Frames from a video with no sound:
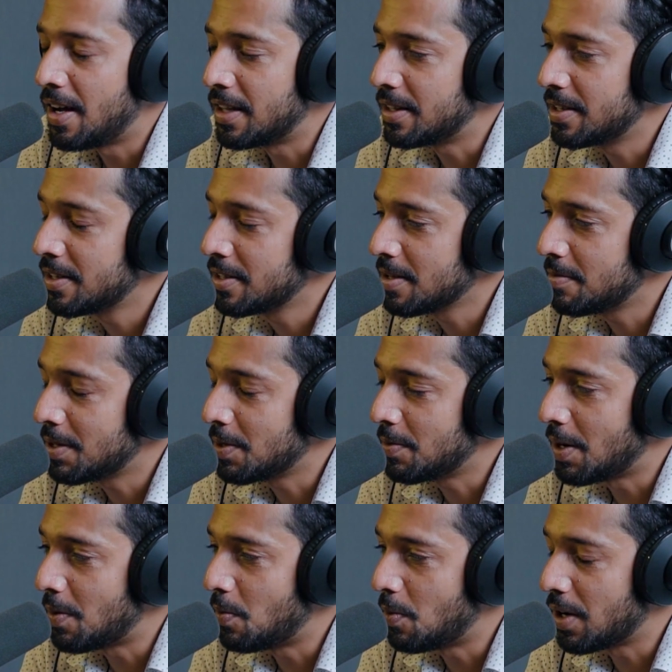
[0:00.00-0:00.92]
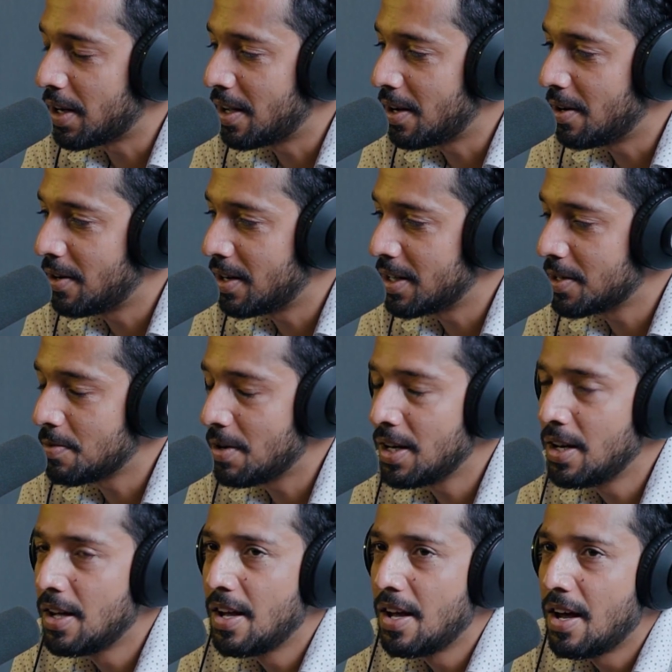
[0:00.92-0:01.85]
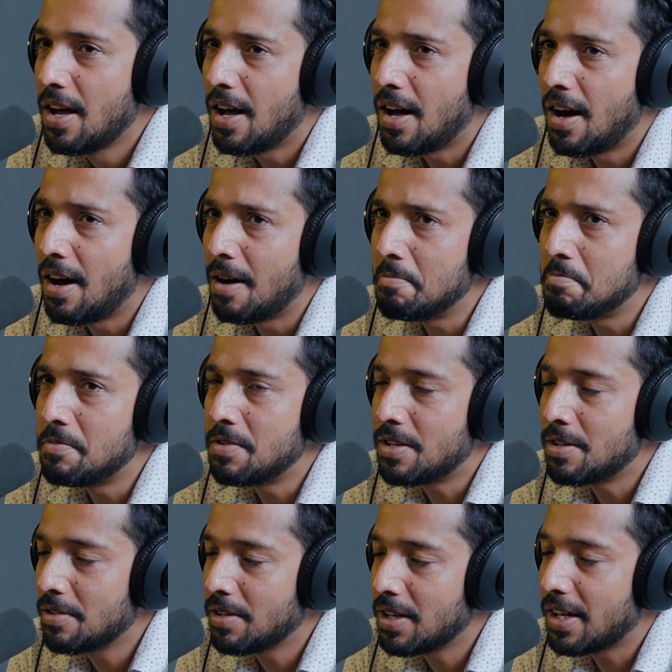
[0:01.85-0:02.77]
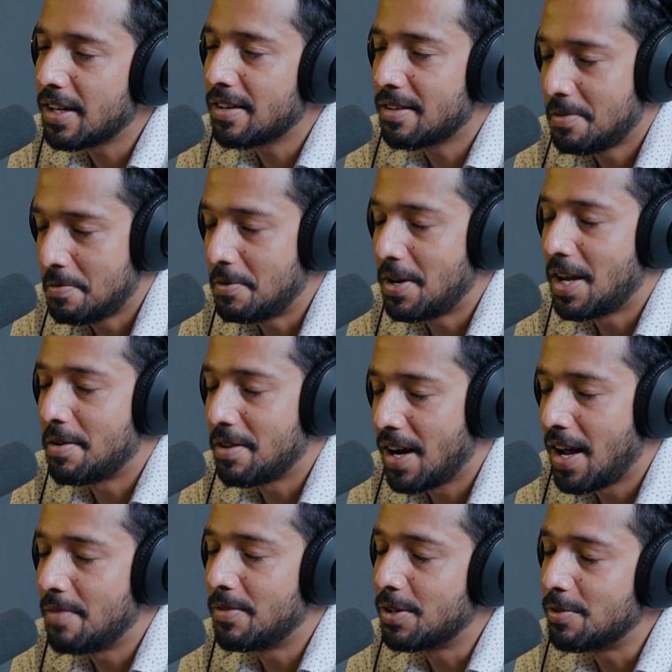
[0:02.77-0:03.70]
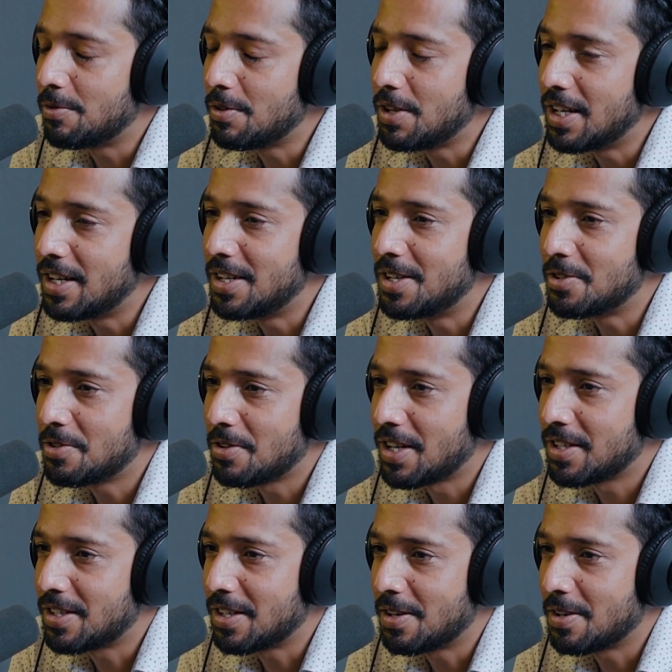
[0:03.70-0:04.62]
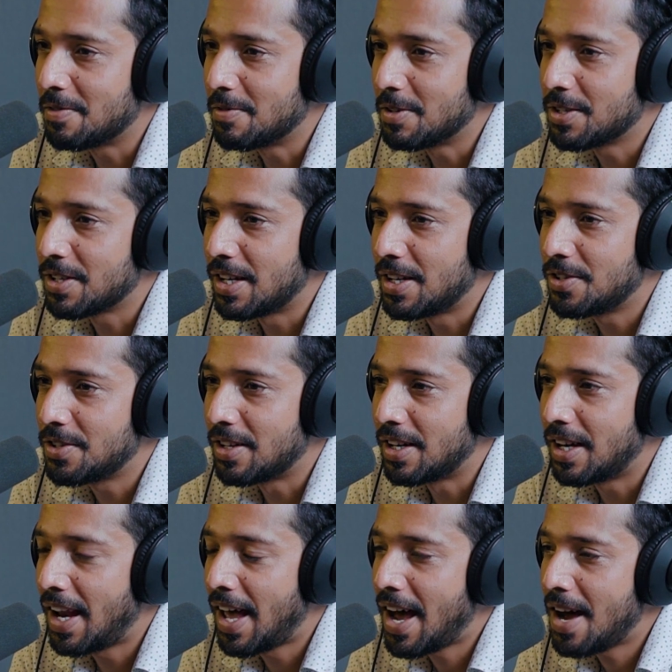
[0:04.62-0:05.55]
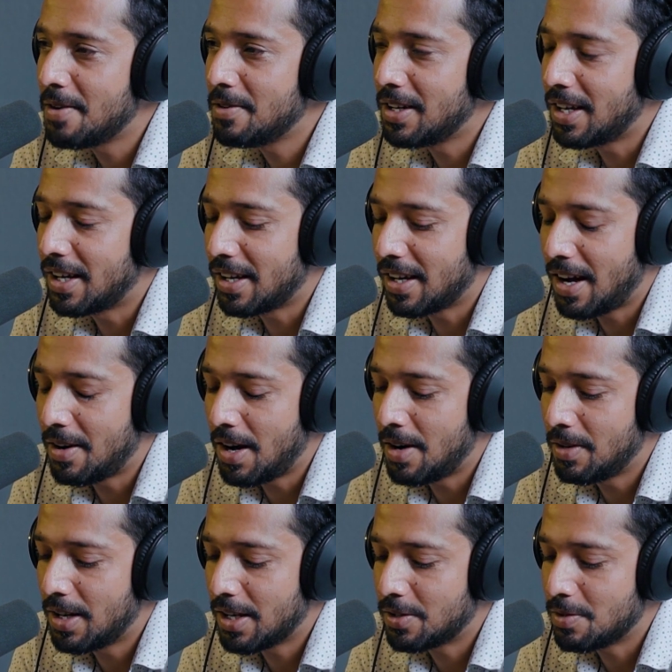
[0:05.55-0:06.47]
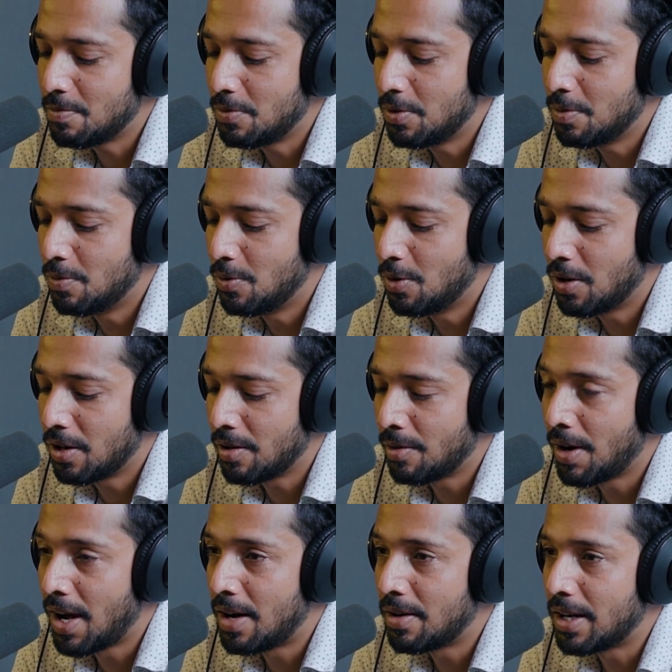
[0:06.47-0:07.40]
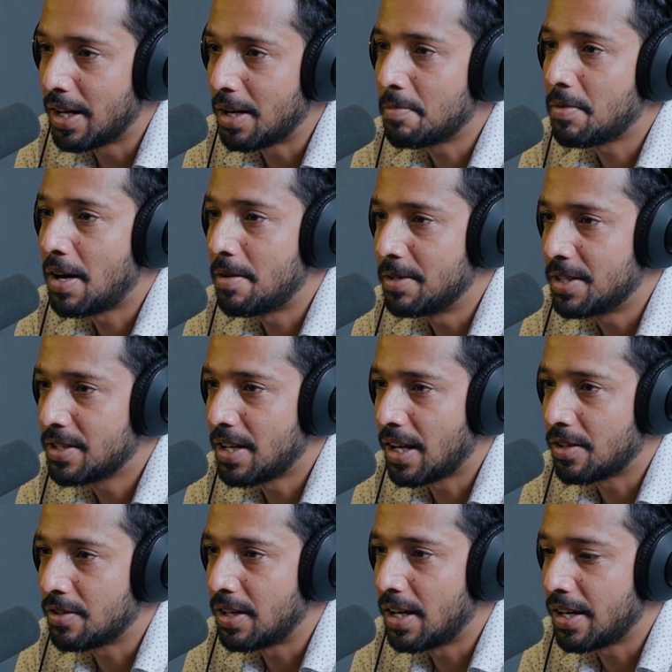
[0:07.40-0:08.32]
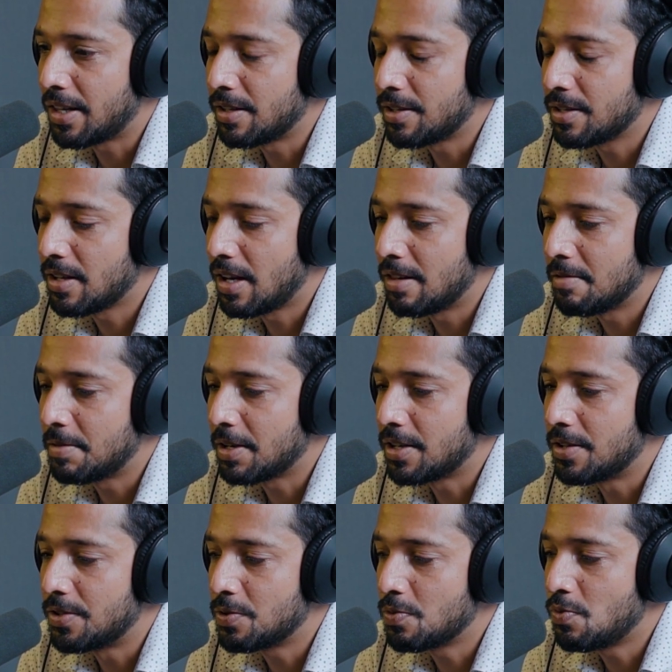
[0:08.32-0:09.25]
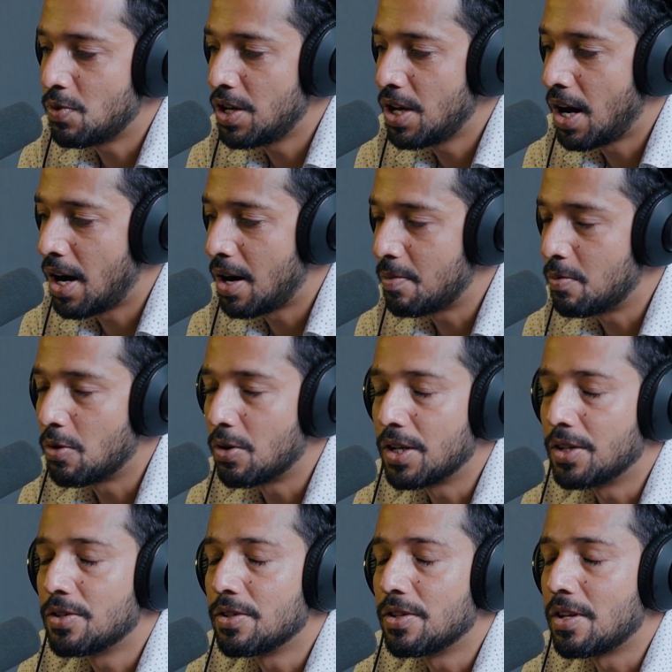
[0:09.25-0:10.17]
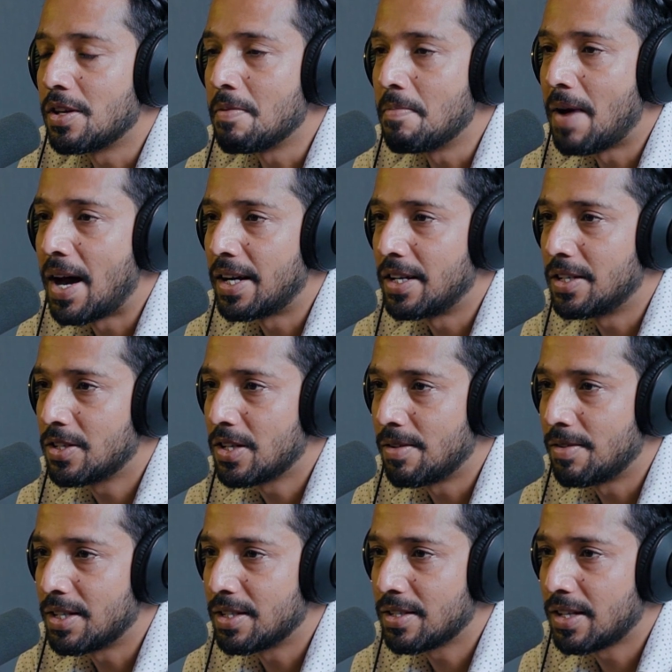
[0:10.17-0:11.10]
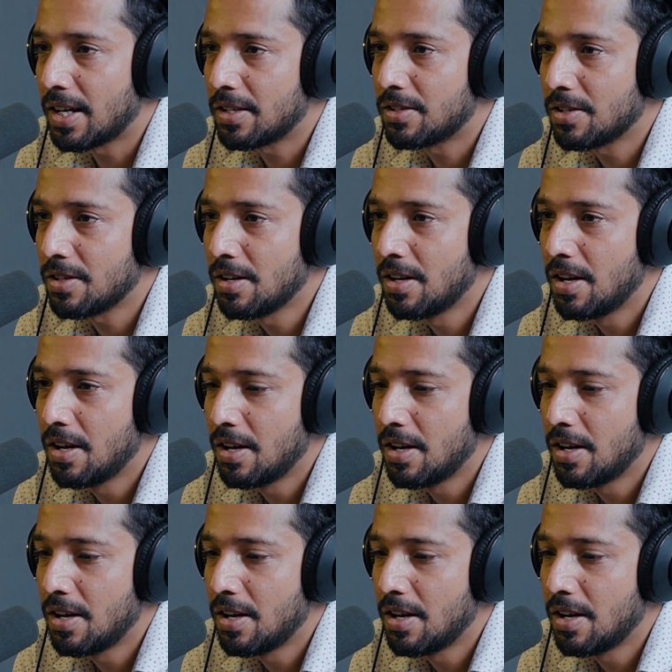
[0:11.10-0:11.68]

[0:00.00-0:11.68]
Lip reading: This is something we are working on as well. You know, like we are having really interesting conversation now. Like I would like to move more around like private sector like yourself, because we are more into the humanitarian sector.